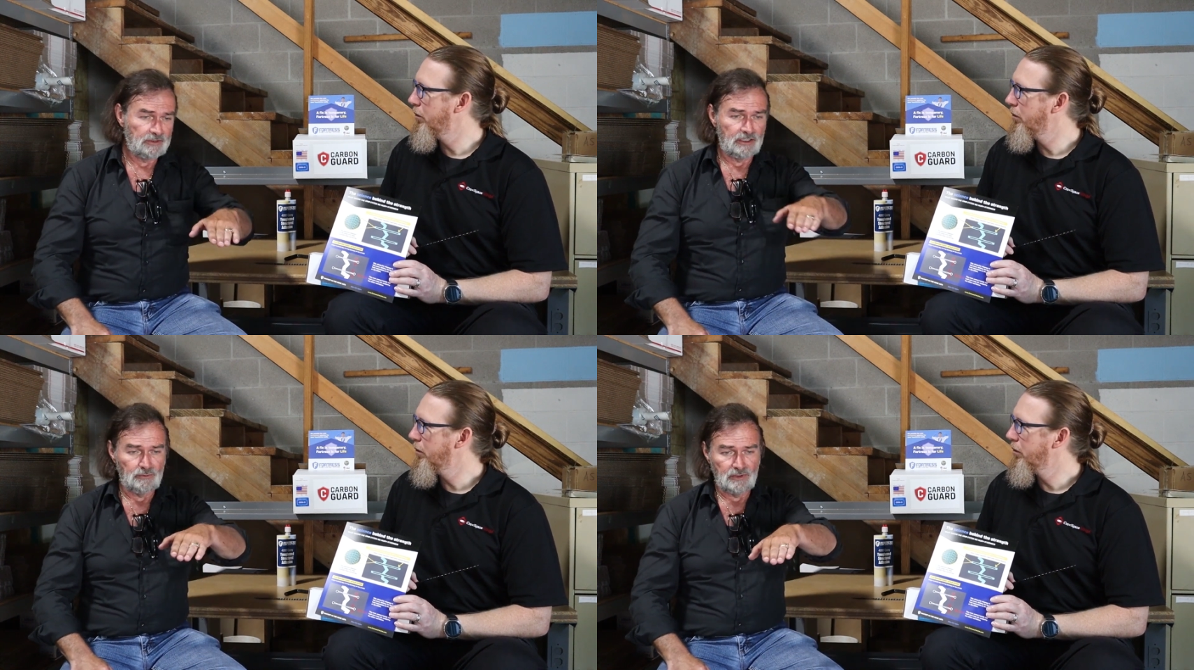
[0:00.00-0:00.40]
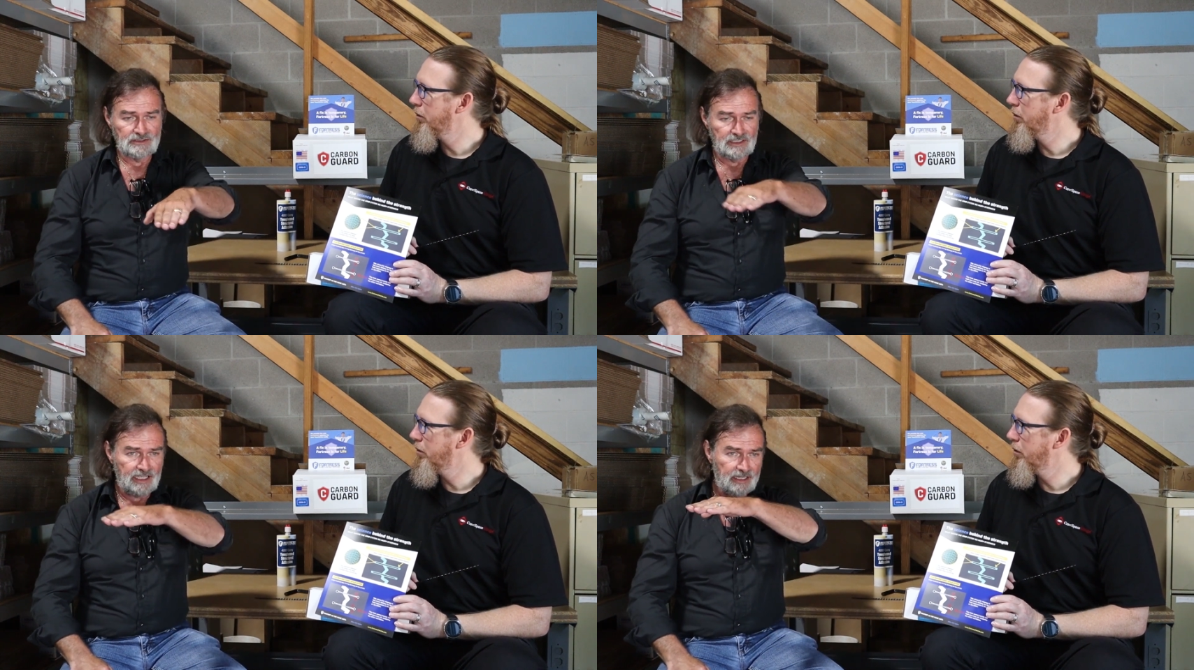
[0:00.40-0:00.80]
Speaker 1: Uh,
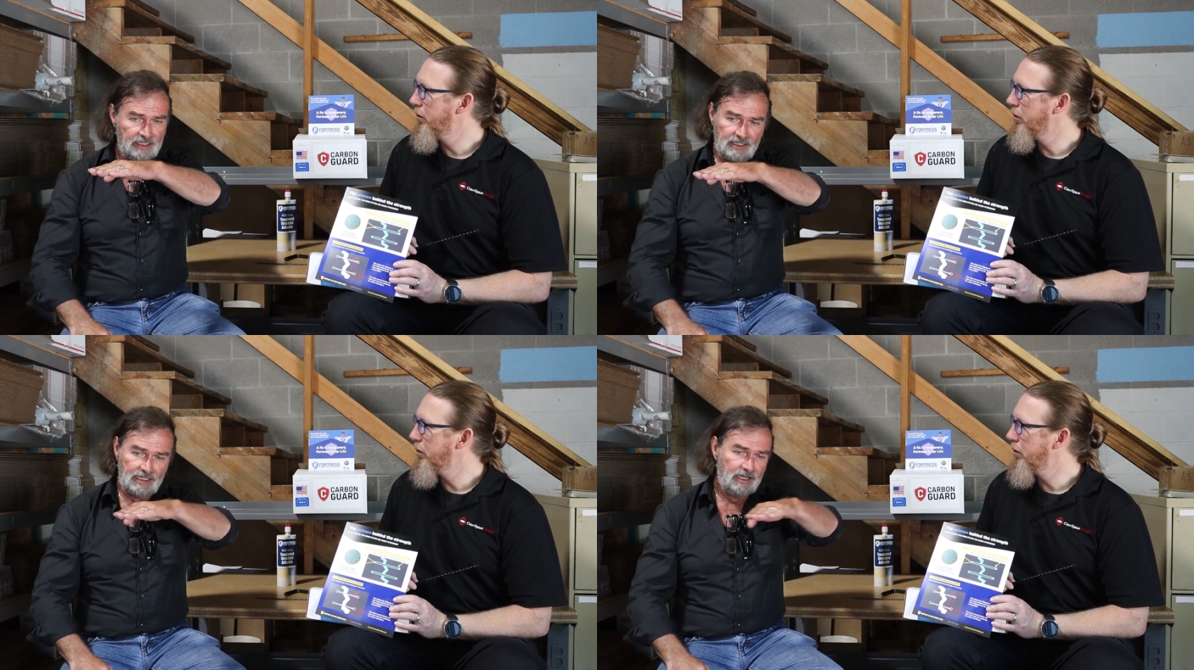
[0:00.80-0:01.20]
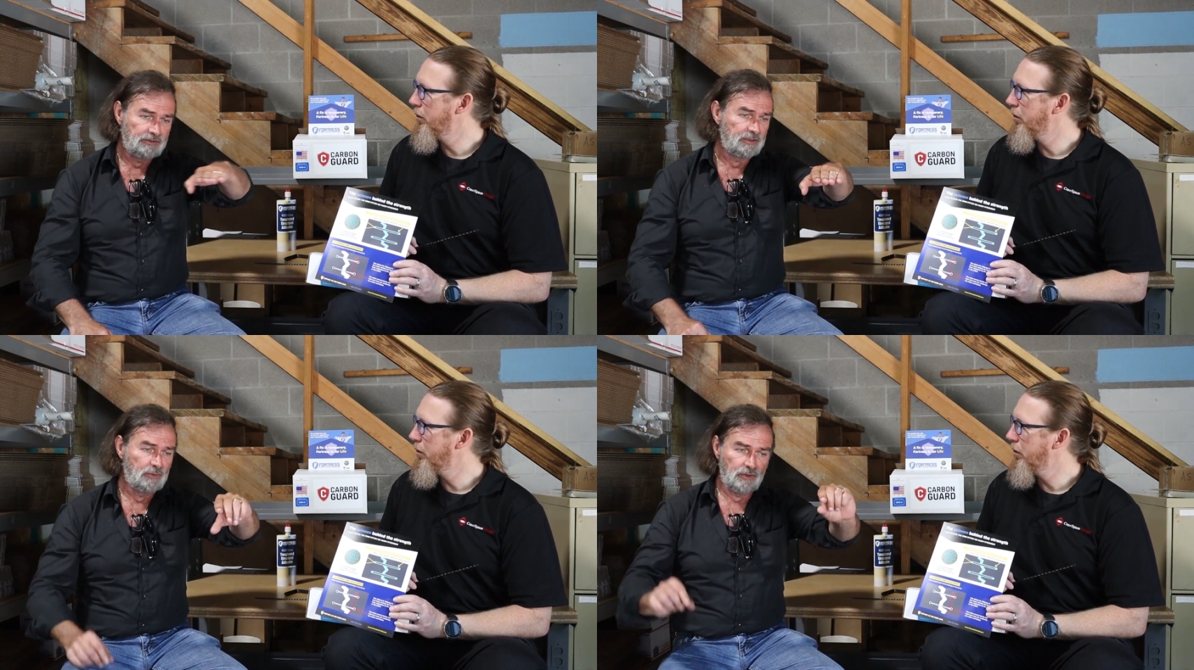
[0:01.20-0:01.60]
once again, cutting
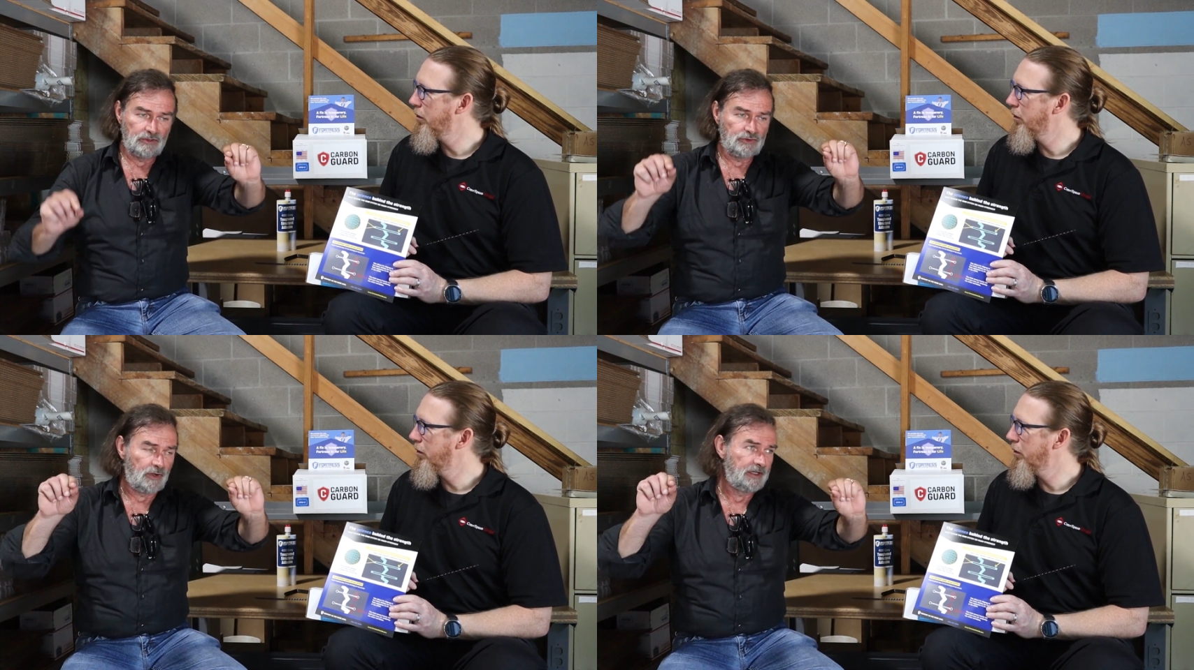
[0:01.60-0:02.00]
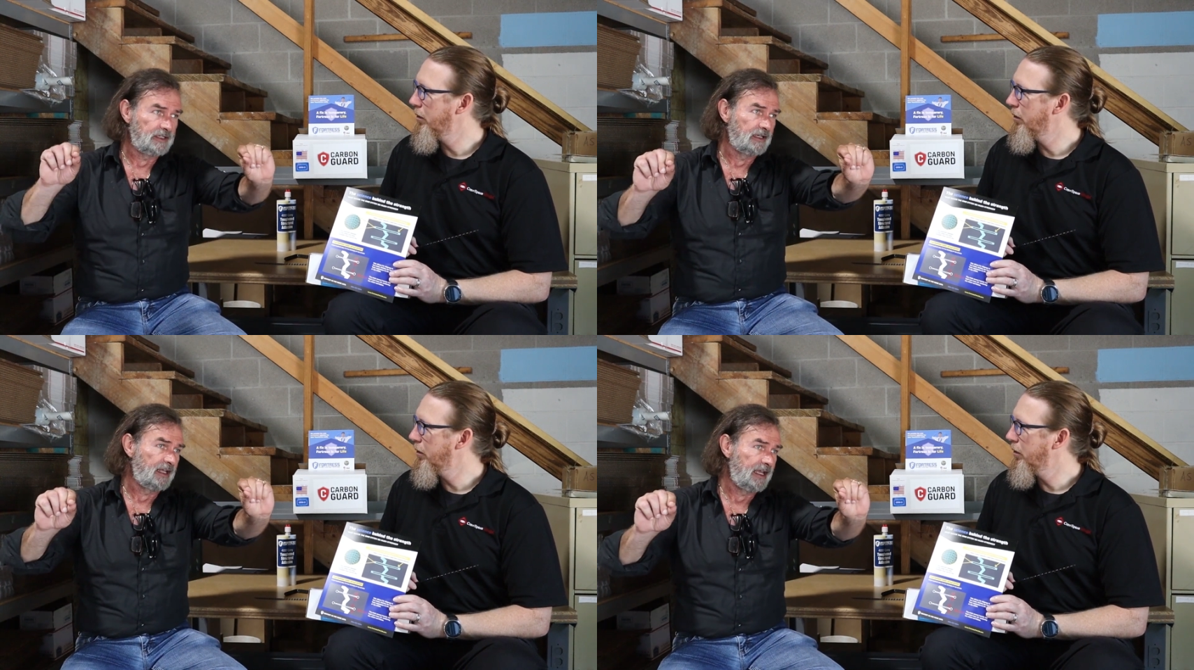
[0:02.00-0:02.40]
out your mortar
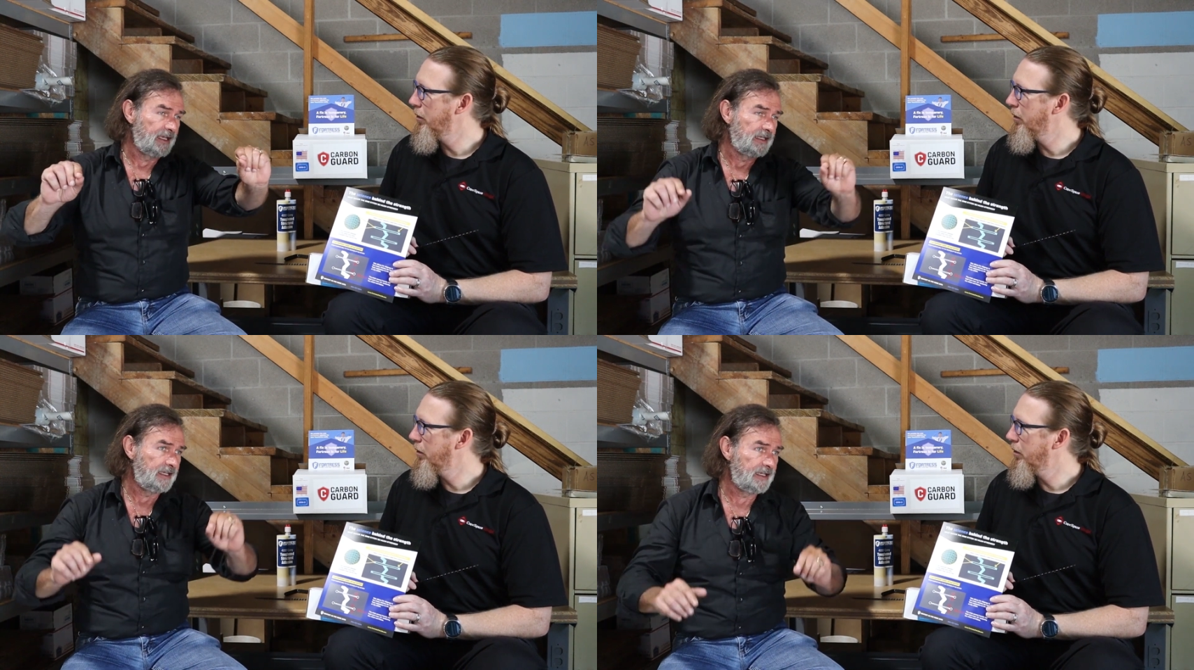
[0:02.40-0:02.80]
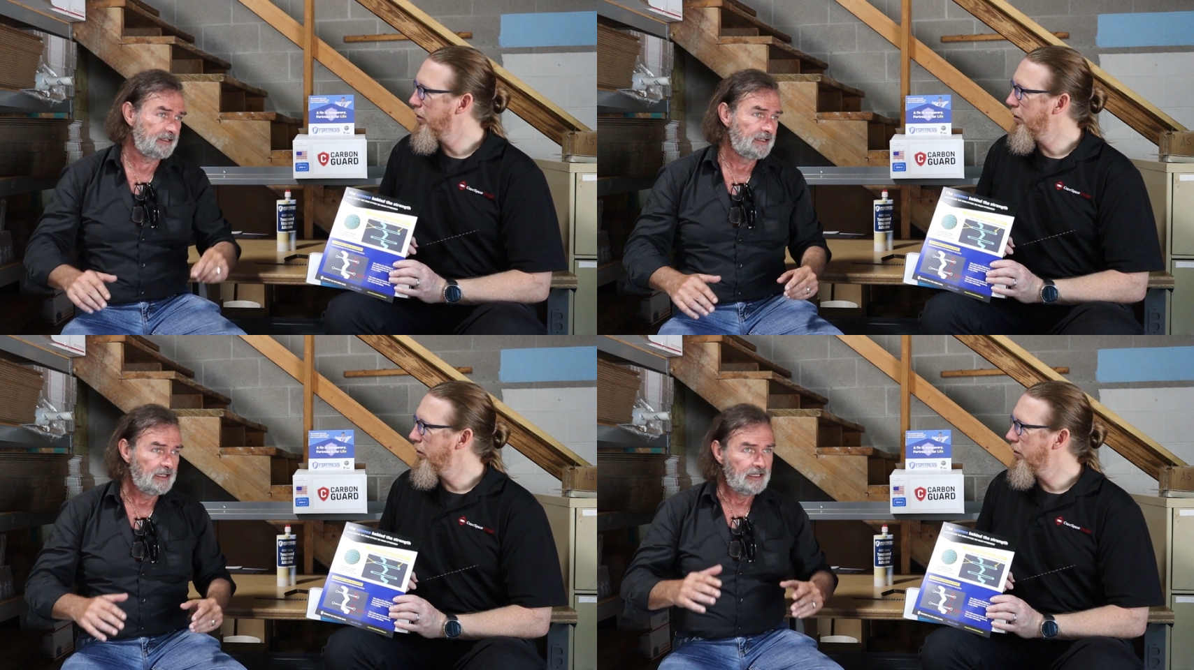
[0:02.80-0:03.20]
joint and laying it
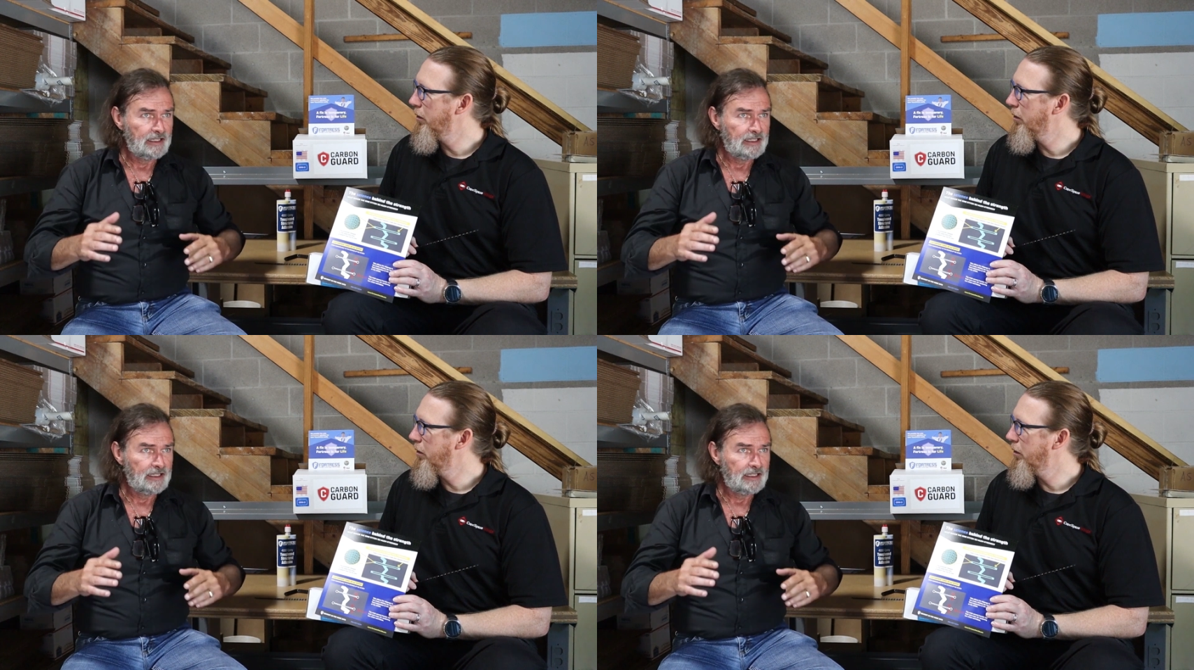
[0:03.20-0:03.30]
in.